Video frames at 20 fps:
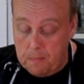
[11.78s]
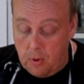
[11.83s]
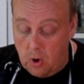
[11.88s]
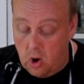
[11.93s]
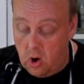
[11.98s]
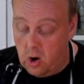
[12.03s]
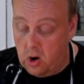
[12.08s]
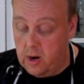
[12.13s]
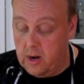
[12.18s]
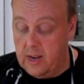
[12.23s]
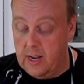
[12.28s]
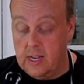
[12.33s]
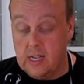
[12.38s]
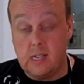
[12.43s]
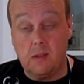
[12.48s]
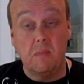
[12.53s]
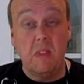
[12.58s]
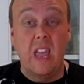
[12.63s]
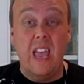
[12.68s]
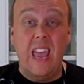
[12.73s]

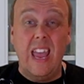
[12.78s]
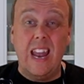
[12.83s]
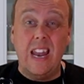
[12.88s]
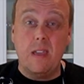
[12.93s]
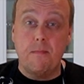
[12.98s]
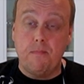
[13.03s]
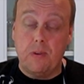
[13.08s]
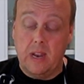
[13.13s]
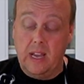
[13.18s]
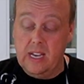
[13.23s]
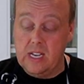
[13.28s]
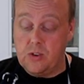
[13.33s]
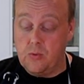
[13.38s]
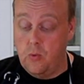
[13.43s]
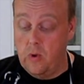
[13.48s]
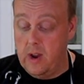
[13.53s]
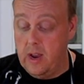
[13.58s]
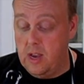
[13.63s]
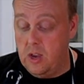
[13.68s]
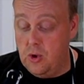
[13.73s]
parties, any place
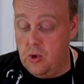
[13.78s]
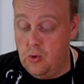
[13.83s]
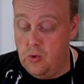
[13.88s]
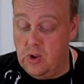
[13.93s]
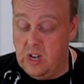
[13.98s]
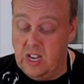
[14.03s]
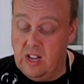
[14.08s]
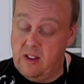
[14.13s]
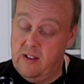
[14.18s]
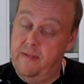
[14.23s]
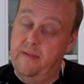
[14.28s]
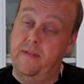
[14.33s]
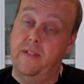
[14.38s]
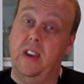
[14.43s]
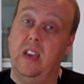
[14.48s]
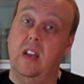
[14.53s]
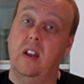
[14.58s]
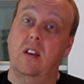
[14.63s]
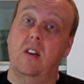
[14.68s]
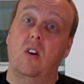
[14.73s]
where you need to
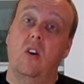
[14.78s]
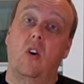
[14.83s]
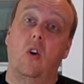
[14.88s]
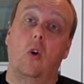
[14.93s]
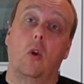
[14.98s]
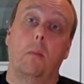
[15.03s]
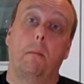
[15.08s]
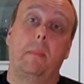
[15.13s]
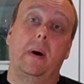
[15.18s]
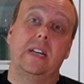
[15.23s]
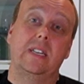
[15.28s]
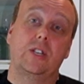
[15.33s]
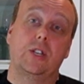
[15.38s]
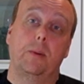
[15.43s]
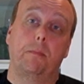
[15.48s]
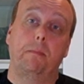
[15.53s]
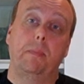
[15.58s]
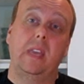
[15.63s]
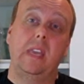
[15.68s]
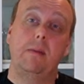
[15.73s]
feed a whole bunch
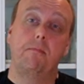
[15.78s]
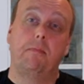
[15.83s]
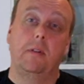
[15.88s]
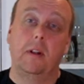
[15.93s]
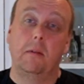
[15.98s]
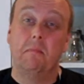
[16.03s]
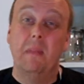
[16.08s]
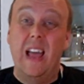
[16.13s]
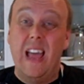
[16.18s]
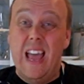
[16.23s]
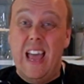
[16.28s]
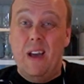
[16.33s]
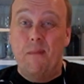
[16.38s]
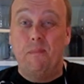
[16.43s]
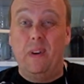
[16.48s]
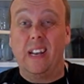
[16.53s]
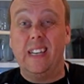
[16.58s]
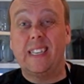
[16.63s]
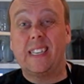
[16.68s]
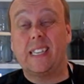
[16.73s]
of people,
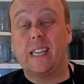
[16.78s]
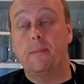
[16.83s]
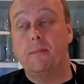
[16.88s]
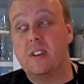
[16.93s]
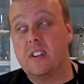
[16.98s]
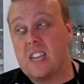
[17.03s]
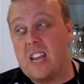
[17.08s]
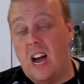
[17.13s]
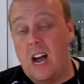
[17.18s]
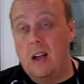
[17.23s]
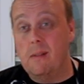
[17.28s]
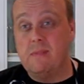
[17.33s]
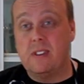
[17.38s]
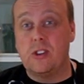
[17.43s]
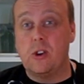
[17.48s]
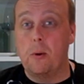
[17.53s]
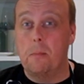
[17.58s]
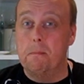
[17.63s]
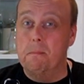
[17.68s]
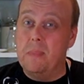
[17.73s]
but it's summertime,
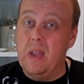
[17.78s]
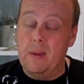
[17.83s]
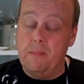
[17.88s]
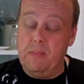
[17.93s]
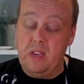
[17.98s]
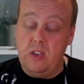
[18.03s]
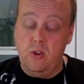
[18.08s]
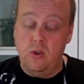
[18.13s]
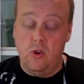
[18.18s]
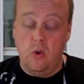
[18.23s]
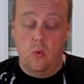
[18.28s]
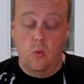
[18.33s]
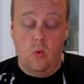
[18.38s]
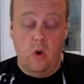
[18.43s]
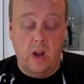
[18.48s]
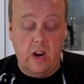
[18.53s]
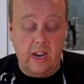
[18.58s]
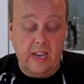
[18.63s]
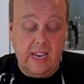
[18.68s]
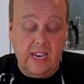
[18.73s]
so maybe you don't
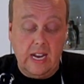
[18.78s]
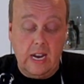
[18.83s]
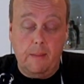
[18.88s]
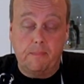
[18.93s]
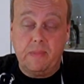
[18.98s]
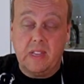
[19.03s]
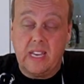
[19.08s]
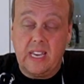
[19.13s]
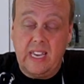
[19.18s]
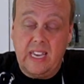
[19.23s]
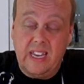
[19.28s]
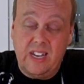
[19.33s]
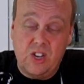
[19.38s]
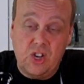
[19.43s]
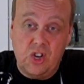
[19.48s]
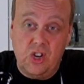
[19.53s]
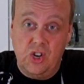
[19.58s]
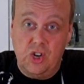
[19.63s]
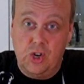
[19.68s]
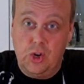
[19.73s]
want to heat up the
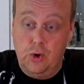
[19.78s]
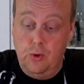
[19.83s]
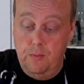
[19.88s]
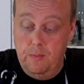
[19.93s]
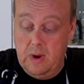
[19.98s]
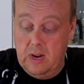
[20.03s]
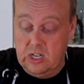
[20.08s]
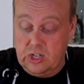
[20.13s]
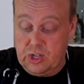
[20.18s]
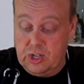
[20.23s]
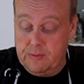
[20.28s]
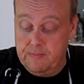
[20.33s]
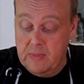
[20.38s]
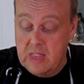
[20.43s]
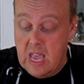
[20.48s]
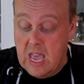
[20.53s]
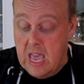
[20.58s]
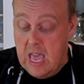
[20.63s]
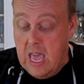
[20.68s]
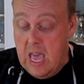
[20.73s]
kitchen too much.
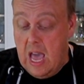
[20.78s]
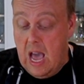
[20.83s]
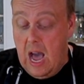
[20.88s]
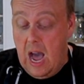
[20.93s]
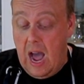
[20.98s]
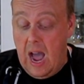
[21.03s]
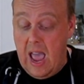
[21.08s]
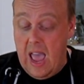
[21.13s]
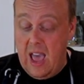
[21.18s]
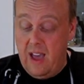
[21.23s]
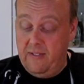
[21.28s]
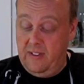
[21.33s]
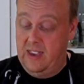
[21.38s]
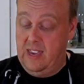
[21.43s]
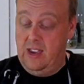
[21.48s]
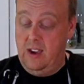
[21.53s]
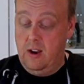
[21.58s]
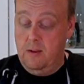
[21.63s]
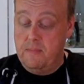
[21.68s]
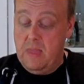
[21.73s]
I have
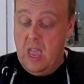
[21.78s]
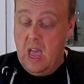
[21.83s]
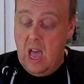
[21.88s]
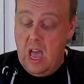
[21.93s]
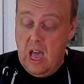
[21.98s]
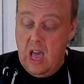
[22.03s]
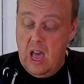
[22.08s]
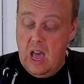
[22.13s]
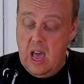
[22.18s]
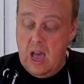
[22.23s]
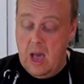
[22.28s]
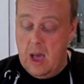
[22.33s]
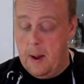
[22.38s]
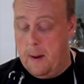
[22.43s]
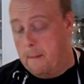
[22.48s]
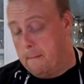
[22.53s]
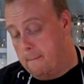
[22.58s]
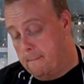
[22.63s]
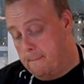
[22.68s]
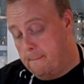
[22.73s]
here
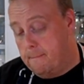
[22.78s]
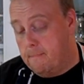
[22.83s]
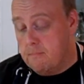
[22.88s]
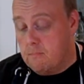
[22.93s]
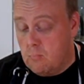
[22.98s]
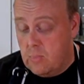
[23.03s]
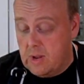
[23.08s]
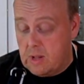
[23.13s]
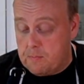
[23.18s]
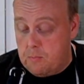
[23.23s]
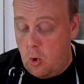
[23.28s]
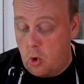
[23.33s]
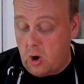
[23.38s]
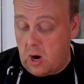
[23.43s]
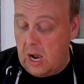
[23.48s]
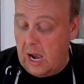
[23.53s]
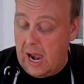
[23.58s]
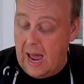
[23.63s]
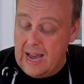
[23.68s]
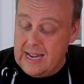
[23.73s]
a bit more
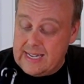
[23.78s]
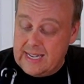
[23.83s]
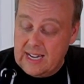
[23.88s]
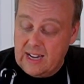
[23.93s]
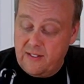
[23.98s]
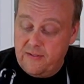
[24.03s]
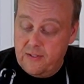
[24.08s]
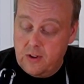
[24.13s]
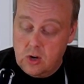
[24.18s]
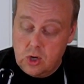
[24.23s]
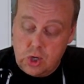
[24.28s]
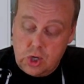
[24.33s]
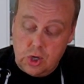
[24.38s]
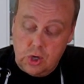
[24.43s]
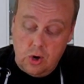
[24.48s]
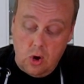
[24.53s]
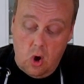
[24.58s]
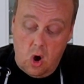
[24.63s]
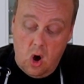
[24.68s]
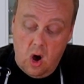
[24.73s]
classic
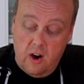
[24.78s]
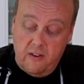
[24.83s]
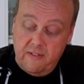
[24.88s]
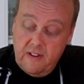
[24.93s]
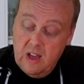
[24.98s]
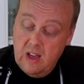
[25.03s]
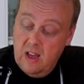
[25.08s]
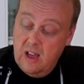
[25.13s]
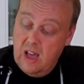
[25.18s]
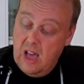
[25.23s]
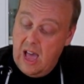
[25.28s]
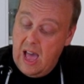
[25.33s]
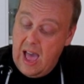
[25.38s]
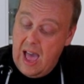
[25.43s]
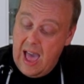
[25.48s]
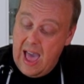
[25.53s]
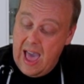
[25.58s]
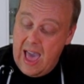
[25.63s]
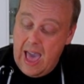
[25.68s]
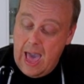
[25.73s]
version of
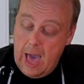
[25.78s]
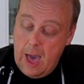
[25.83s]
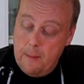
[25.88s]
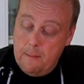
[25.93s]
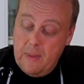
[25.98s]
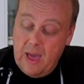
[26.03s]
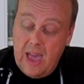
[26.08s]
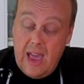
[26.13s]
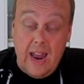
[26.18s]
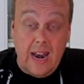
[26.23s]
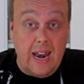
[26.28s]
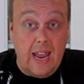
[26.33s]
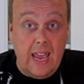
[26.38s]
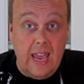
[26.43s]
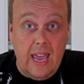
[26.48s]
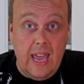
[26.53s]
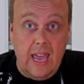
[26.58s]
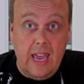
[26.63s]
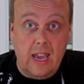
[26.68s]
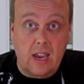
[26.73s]
ham and
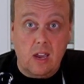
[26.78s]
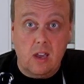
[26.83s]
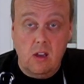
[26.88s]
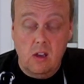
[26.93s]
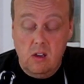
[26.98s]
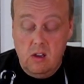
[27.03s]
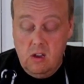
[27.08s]
egg